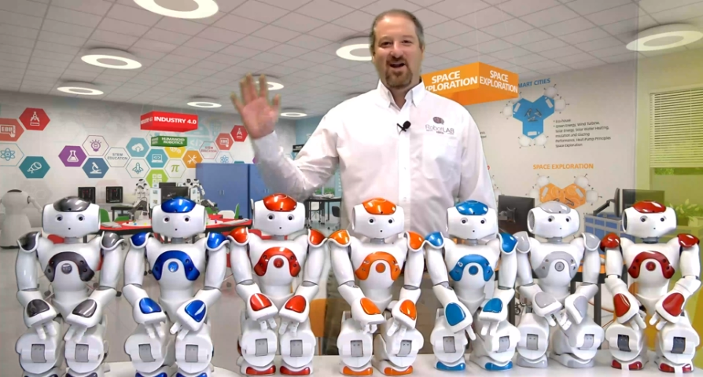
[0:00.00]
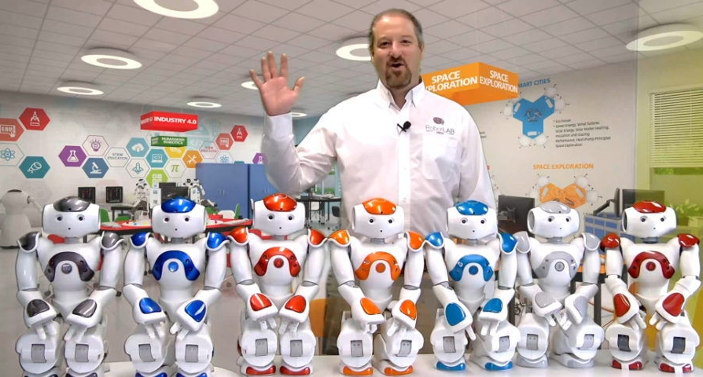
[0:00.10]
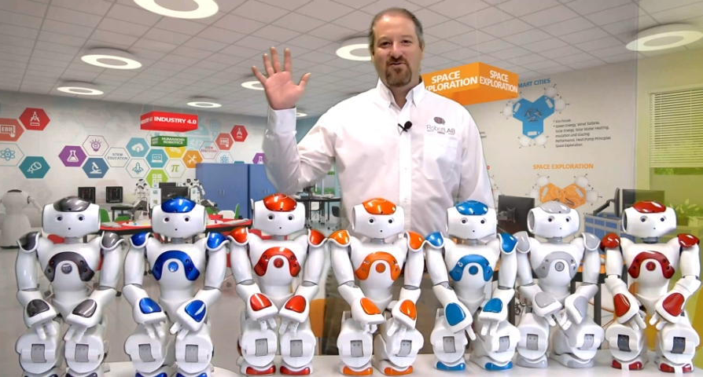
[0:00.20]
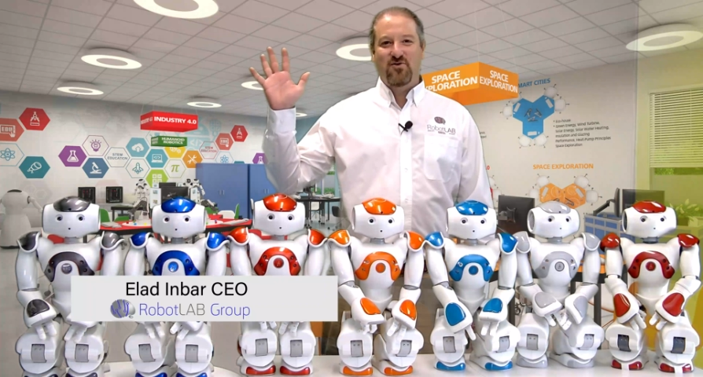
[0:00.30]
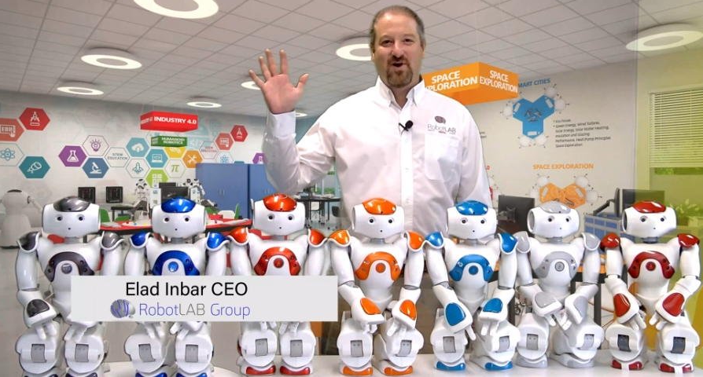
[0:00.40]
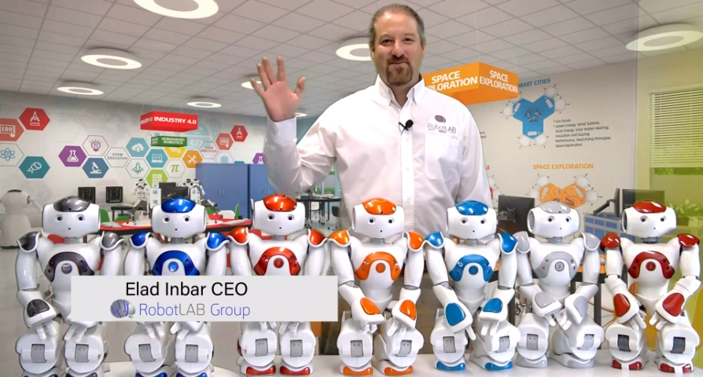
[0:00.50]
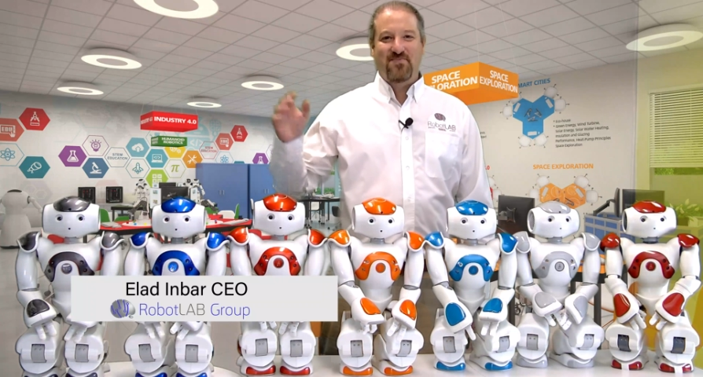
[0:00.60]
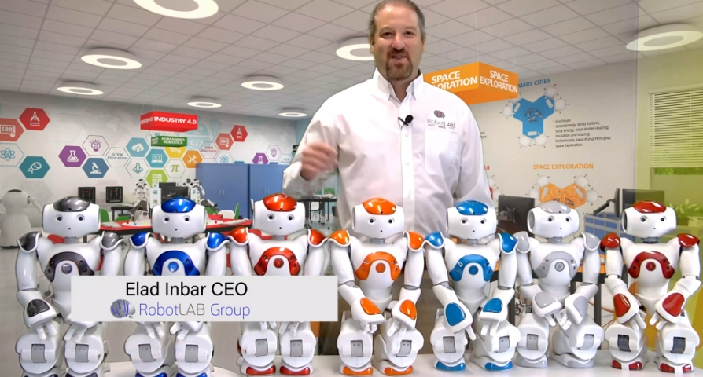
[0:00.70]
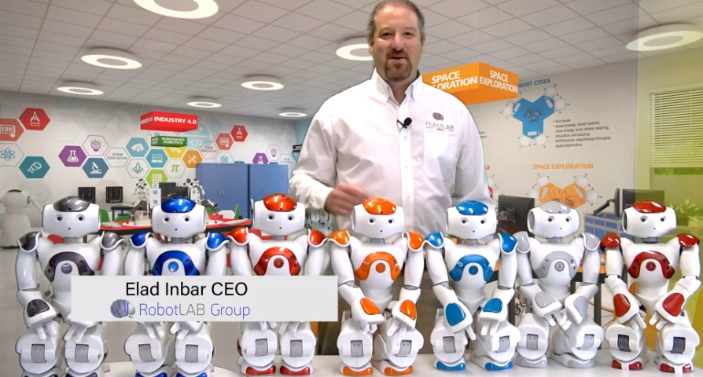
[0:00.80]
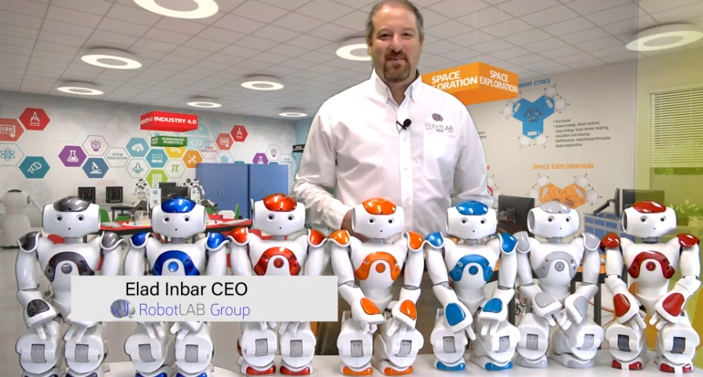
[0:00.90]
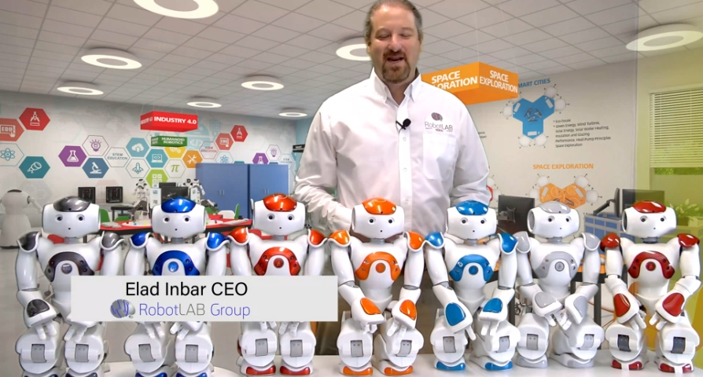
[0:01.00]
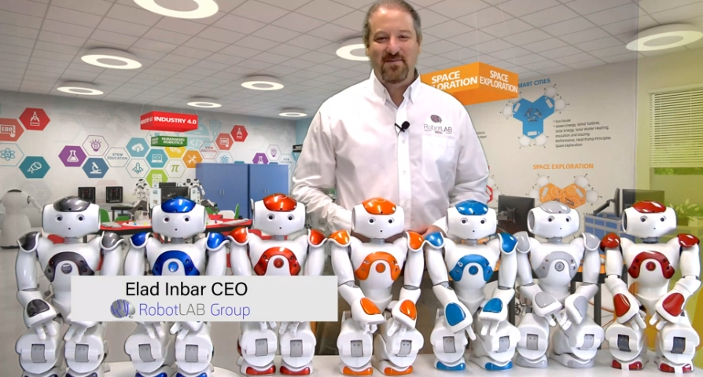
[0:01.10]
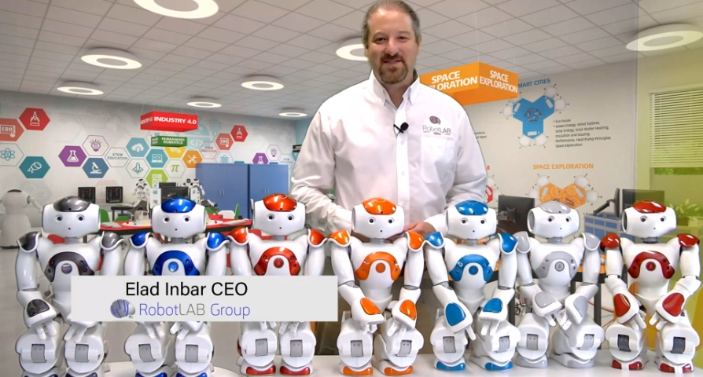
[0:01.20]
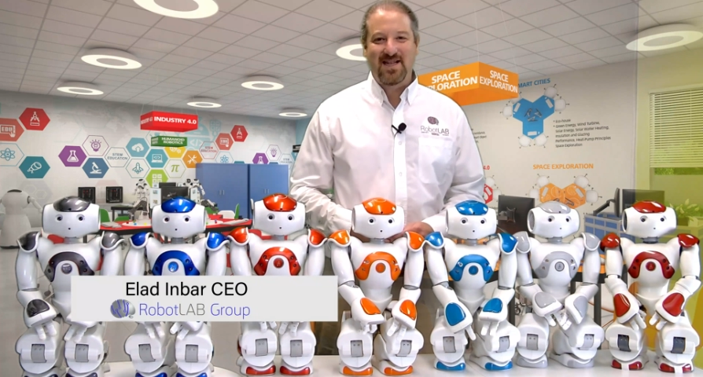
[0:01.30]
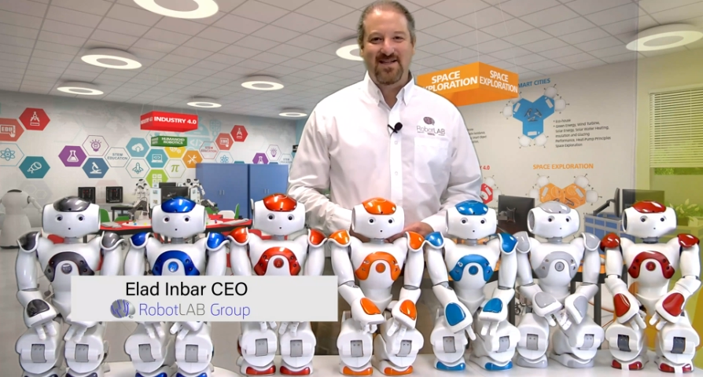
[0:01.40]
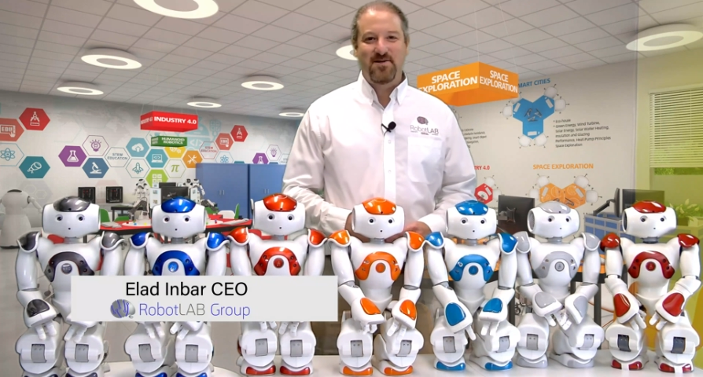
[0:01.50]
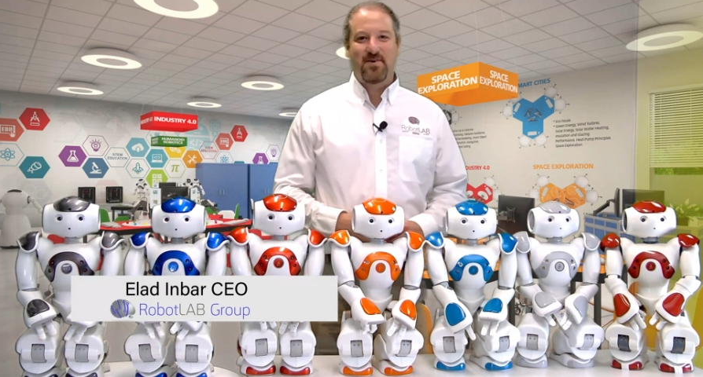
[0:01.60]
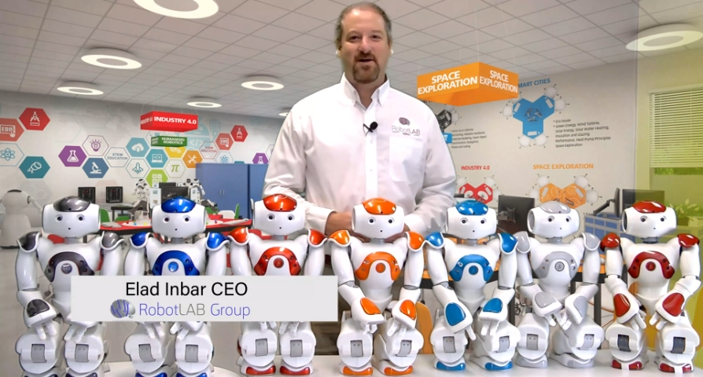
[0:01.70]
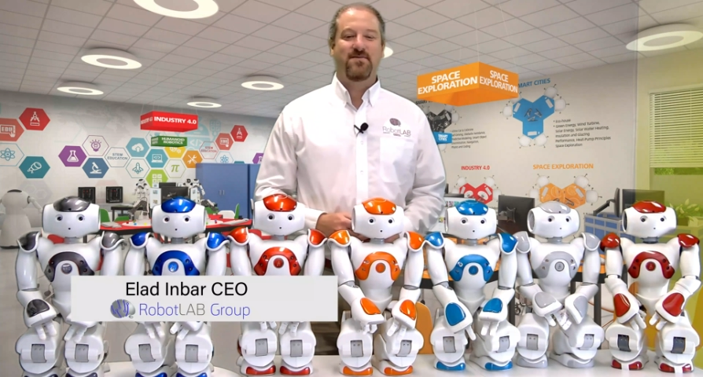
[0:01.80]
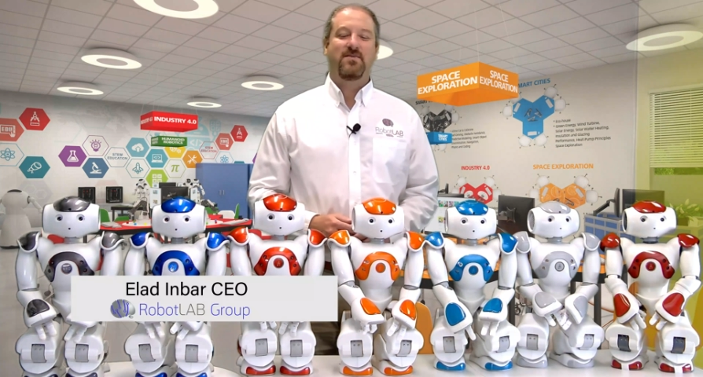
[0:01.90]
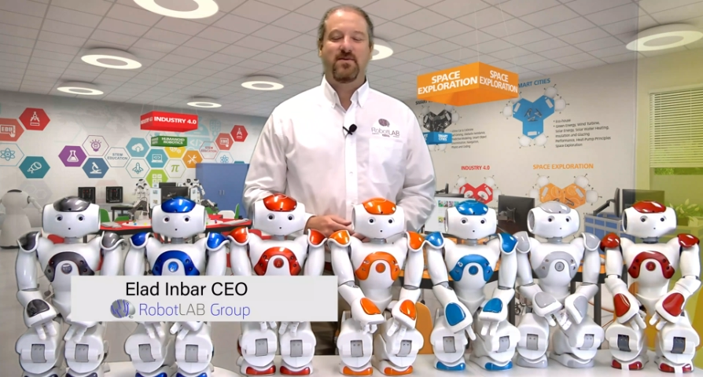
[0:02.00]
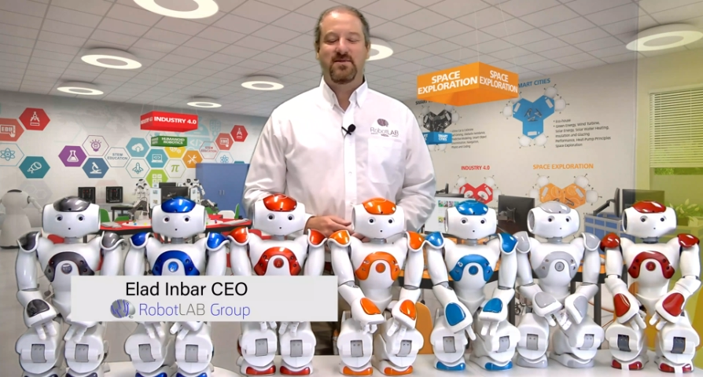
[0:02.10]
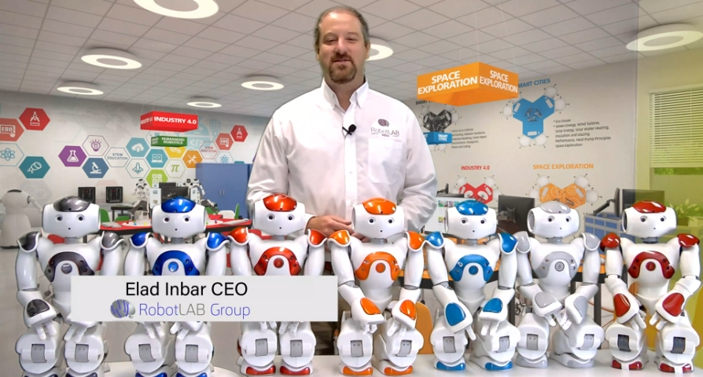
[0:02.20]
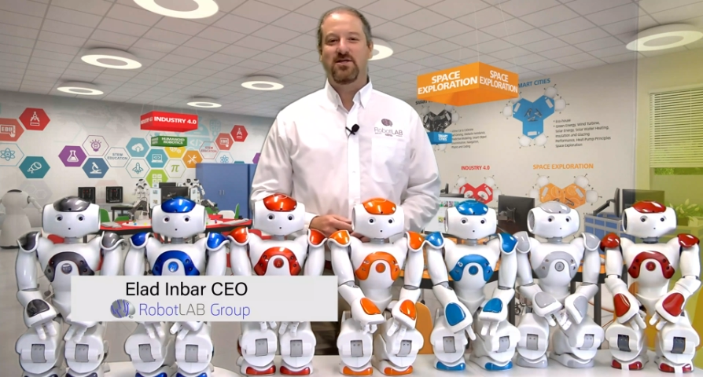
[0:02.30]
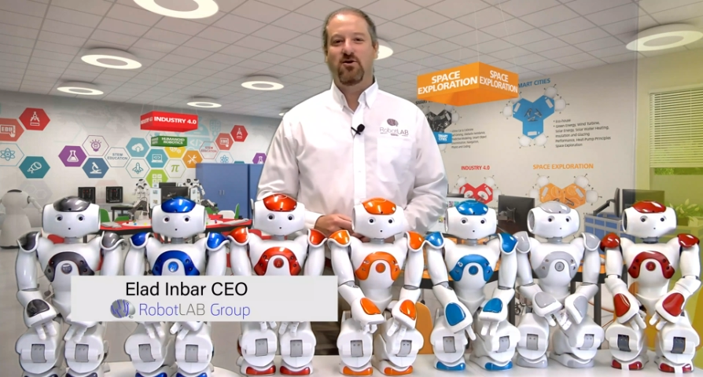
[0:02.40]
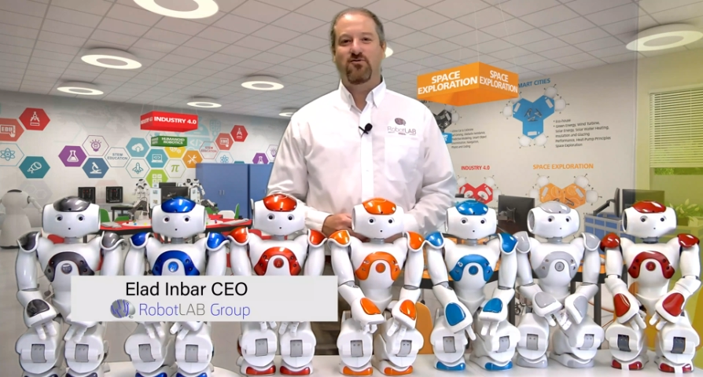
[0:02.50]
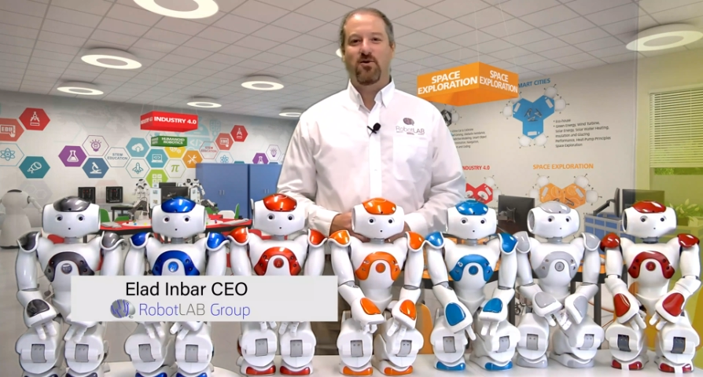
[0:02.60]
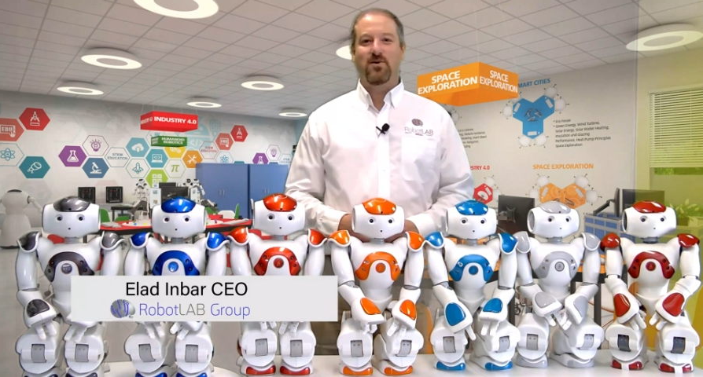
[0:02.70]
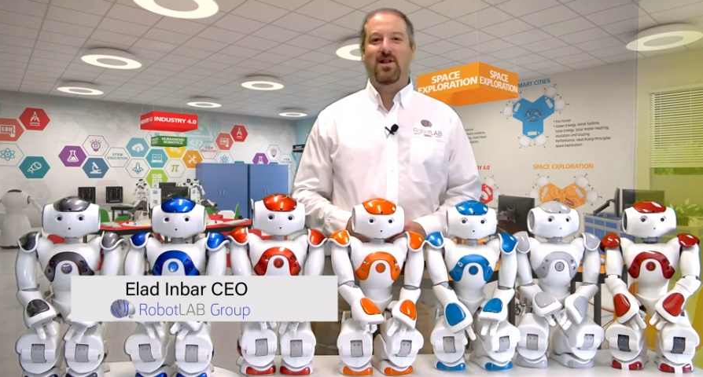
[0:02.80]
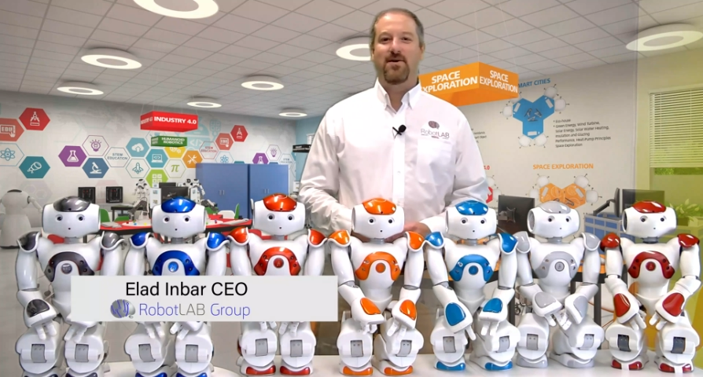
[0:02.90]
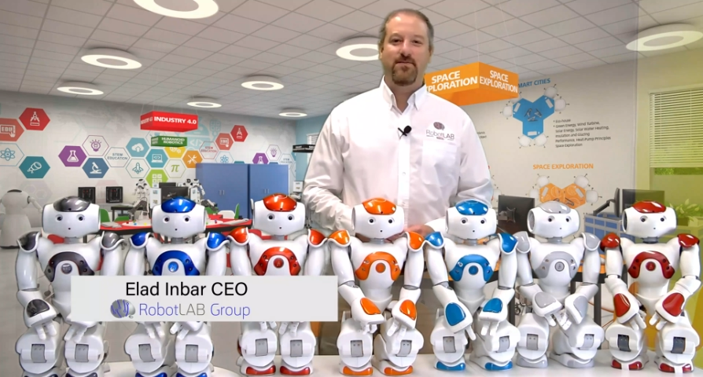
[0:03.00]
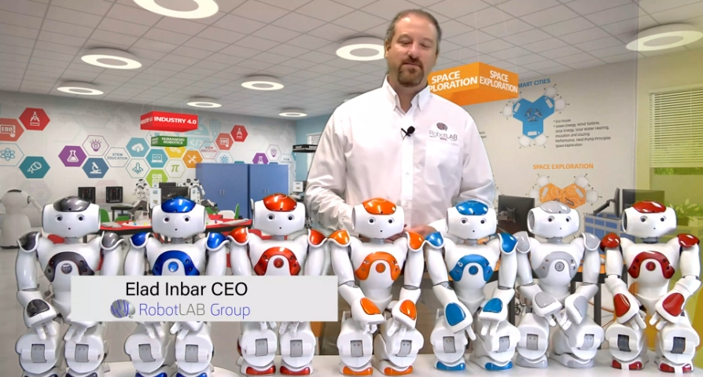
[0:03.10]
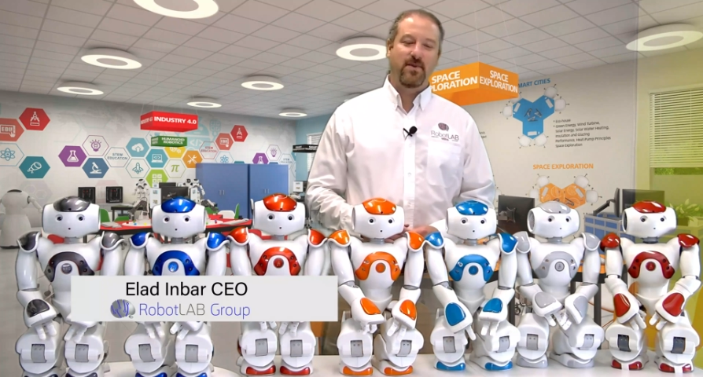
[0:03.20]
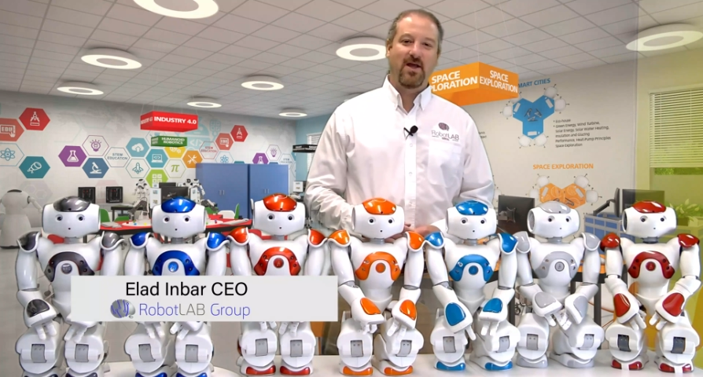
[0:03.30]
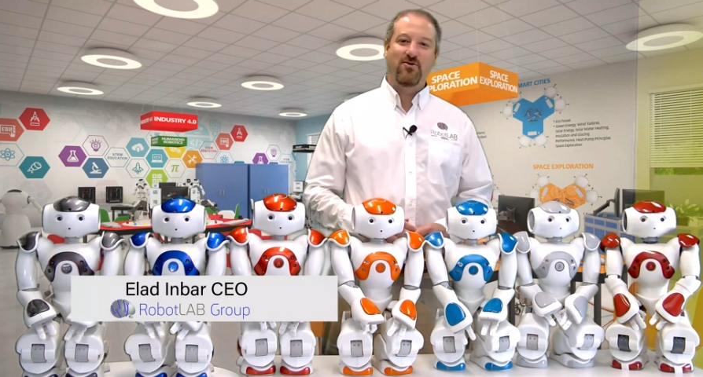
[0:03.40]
Hello everyone, my name is Elad Inbar, I'm the CEO of RobotLAB,